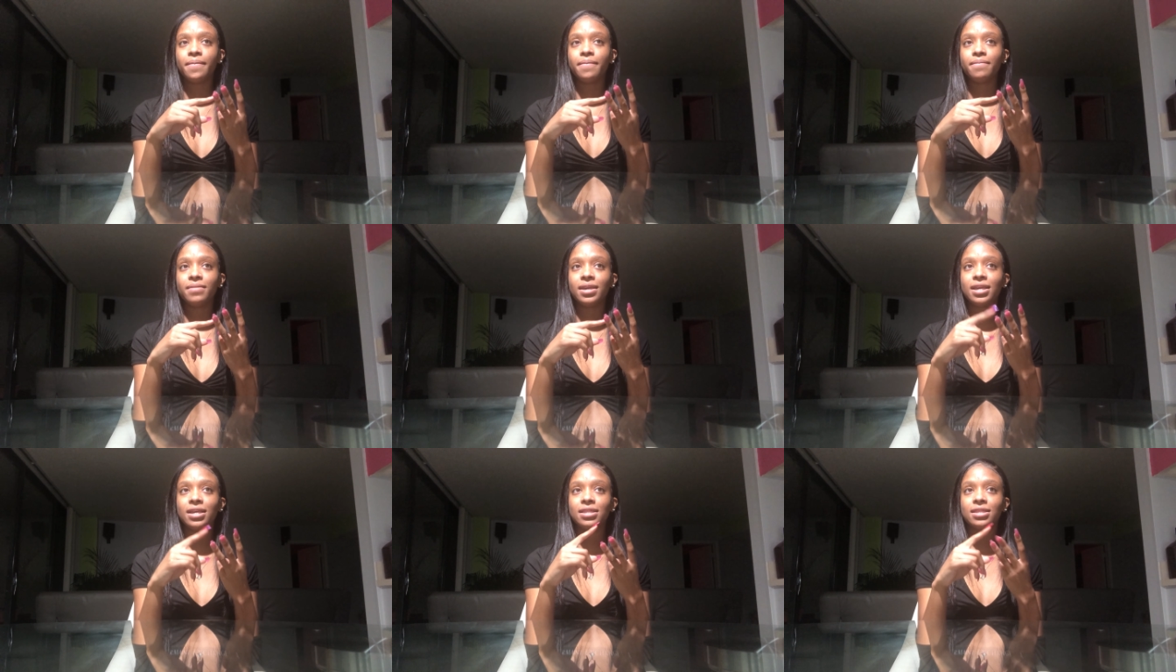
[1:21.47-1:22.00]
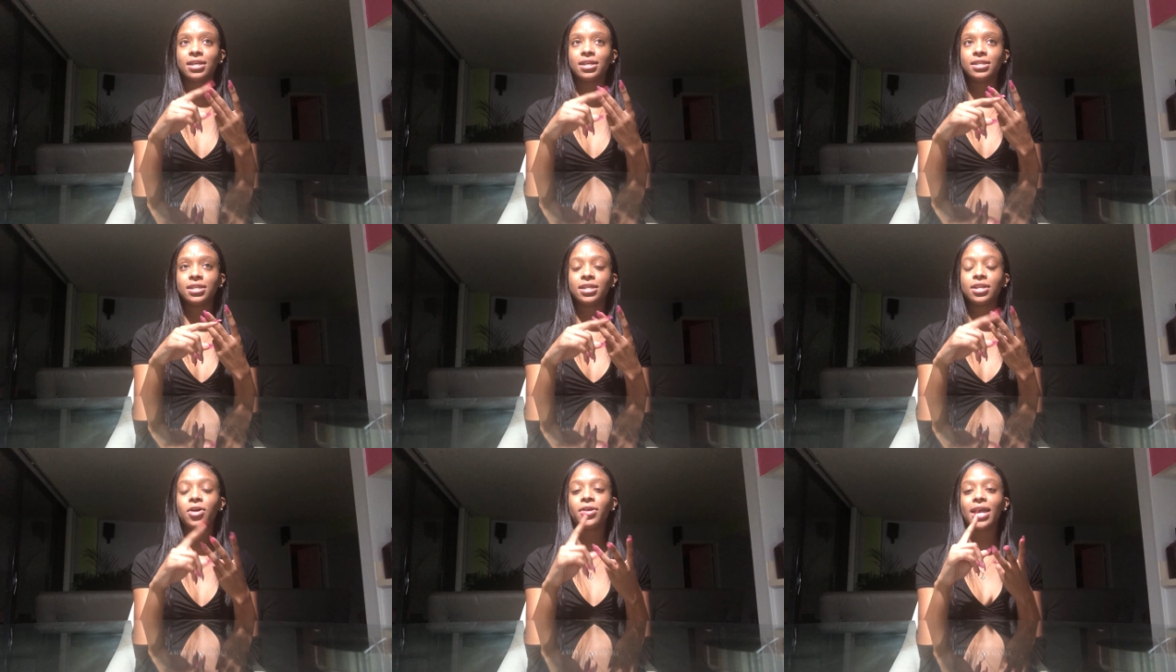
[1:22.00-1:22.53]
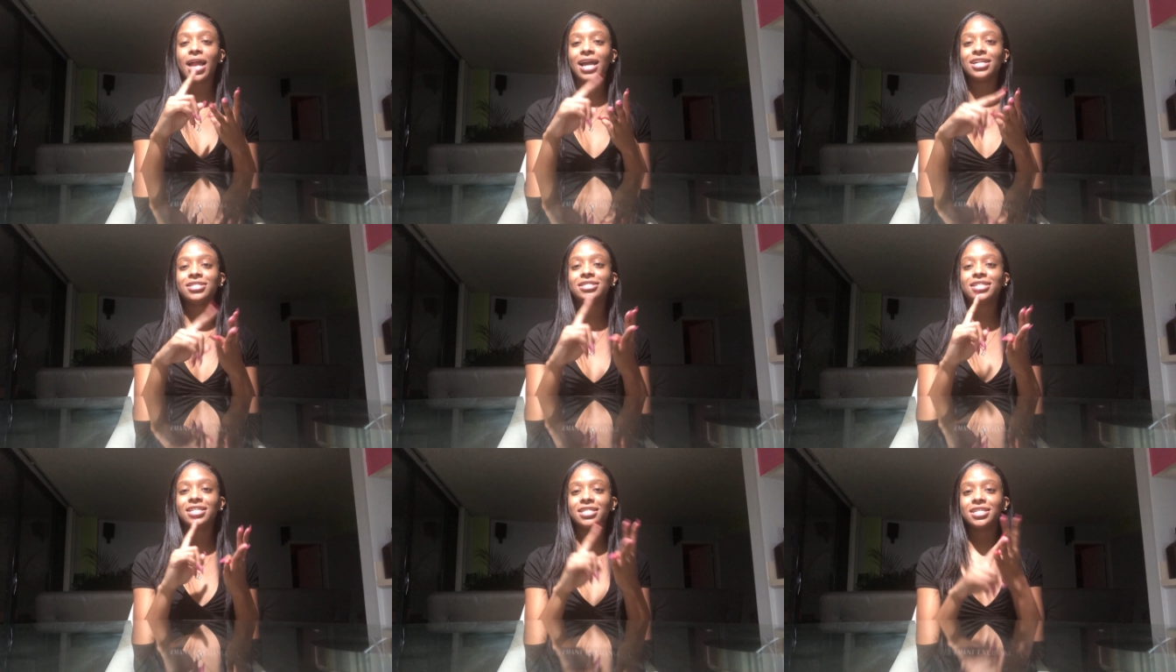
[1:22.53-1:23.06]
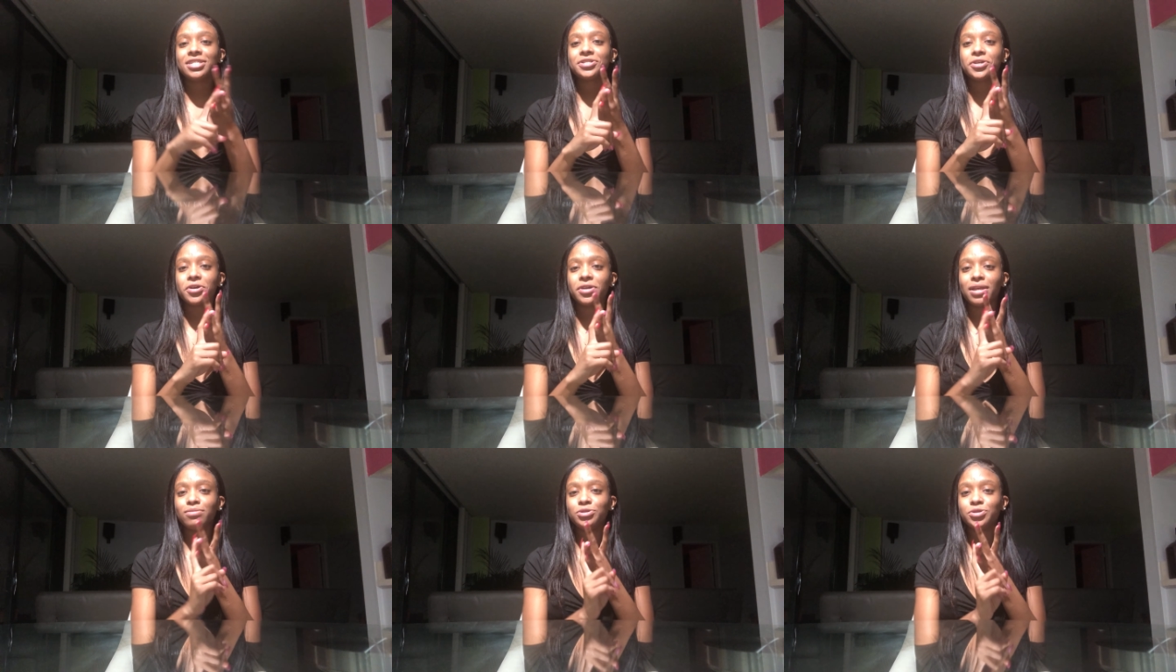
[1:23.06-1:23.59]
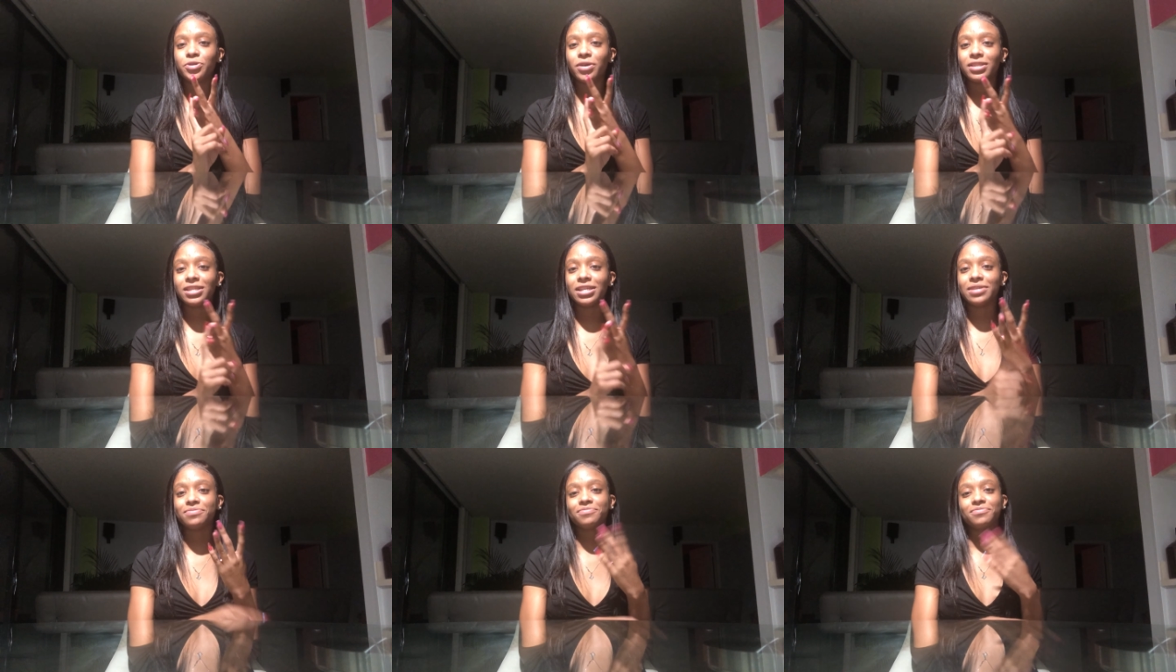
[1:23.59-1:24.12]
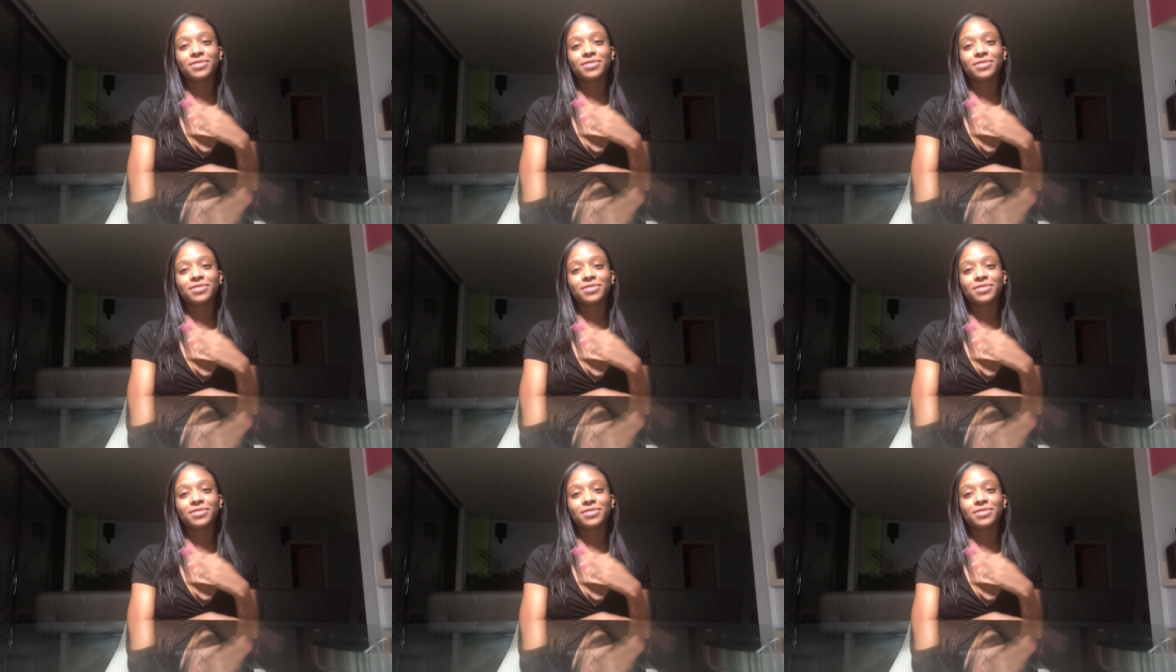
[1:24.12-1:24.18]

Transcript: Me, London. Oh yeah, and then this girl named Joylyn.